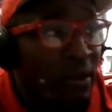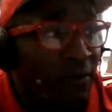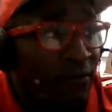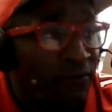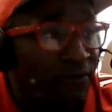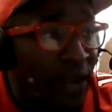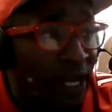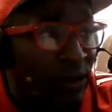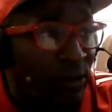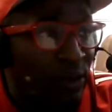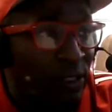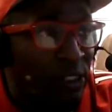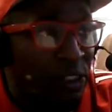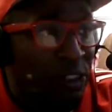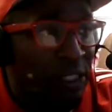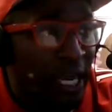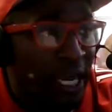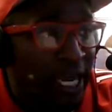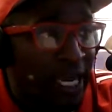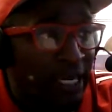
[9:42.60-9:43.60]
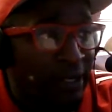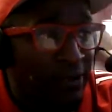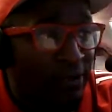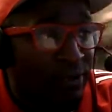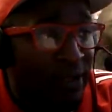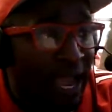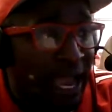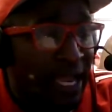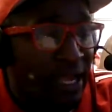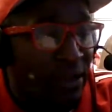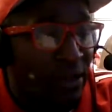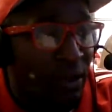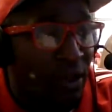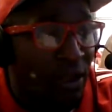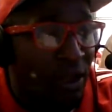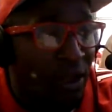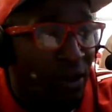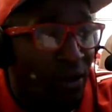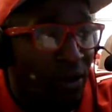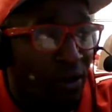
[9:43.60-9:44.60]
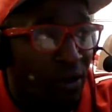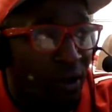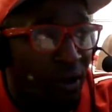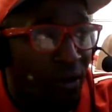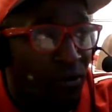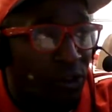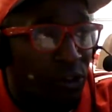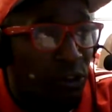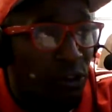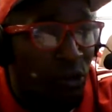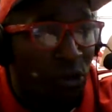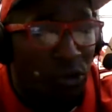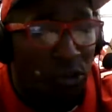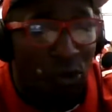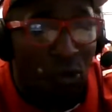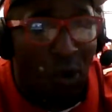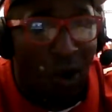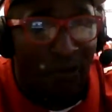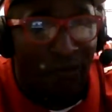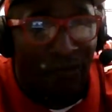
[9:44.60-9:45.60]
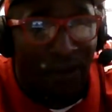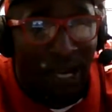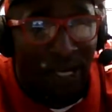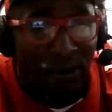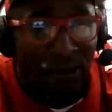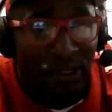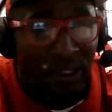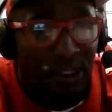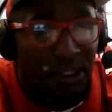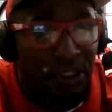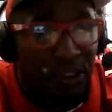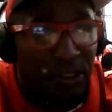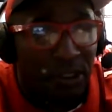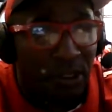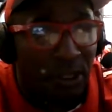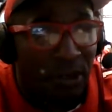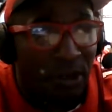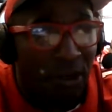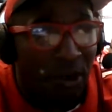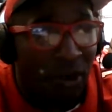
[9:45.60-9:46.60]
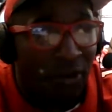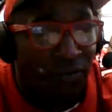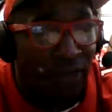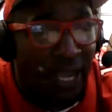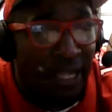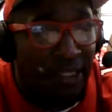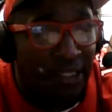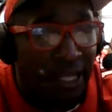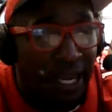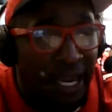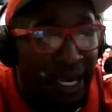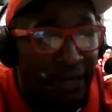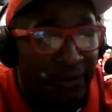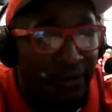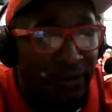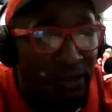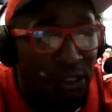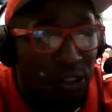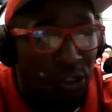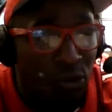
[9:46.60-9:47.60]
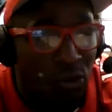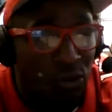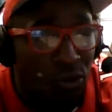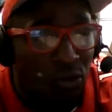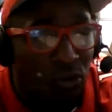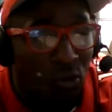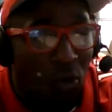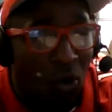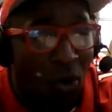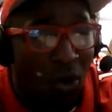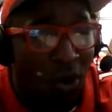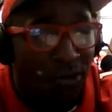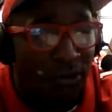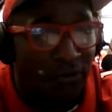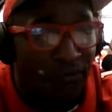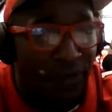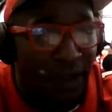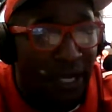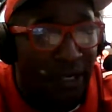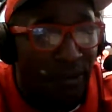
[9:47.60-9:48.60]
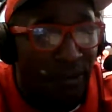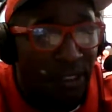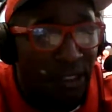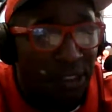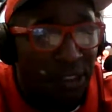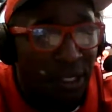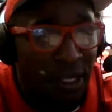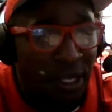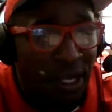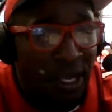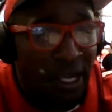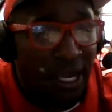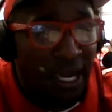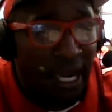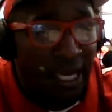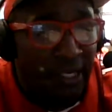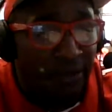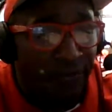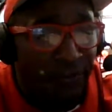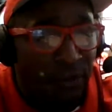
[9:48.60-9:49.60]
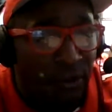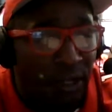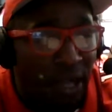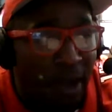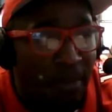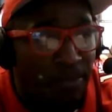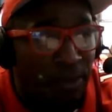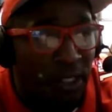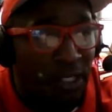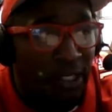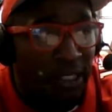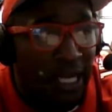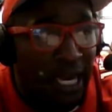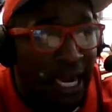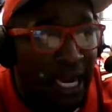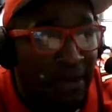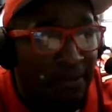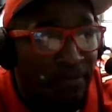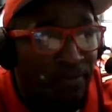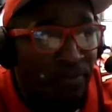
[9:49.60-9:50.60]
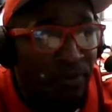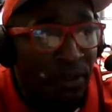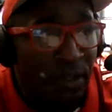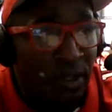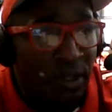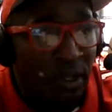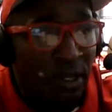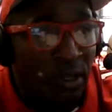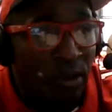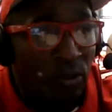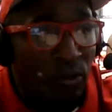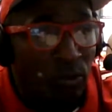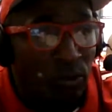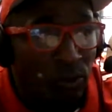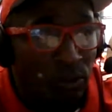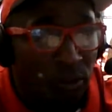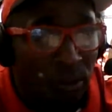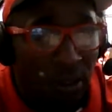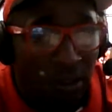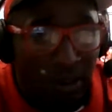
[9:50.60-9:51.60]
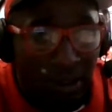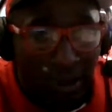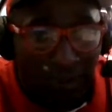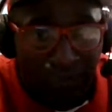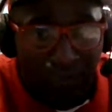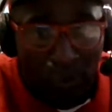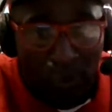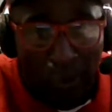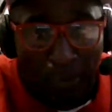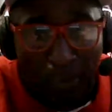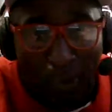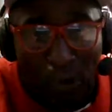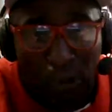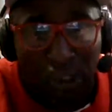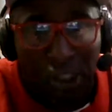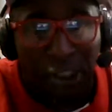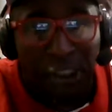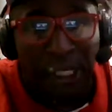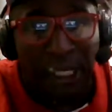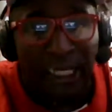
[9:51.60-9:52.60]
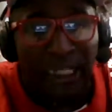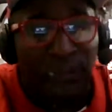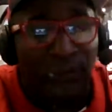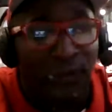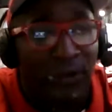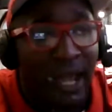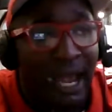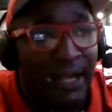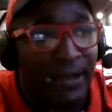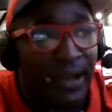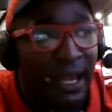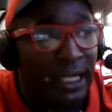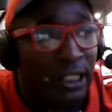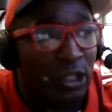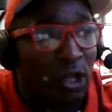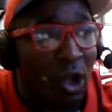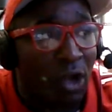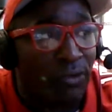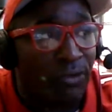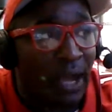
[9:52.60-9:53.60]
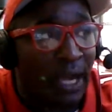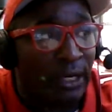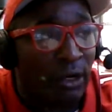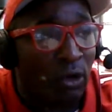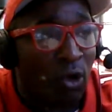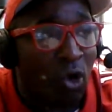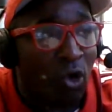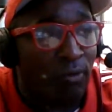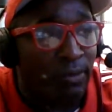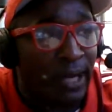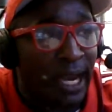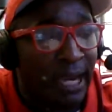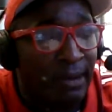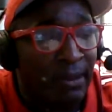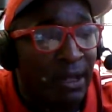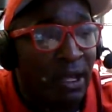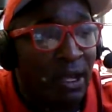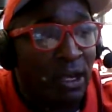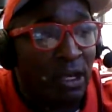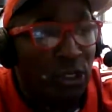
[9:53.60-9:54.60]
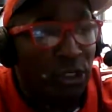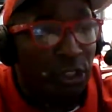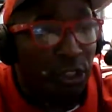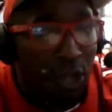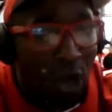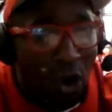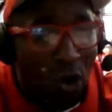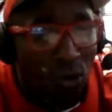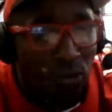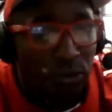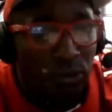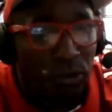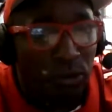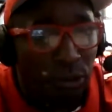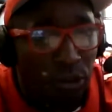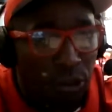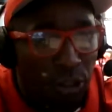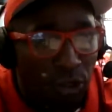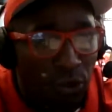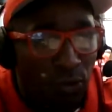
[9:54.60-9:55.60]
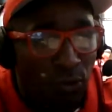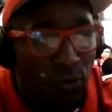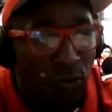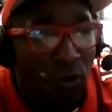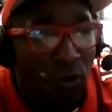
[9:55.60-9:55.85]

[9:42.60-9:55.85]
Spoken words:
Veterans Day. Salute to our veterans on that day. Salute to all the veterans. And if you come to the game, if you want to purchase tickets for that next Niner home game, go to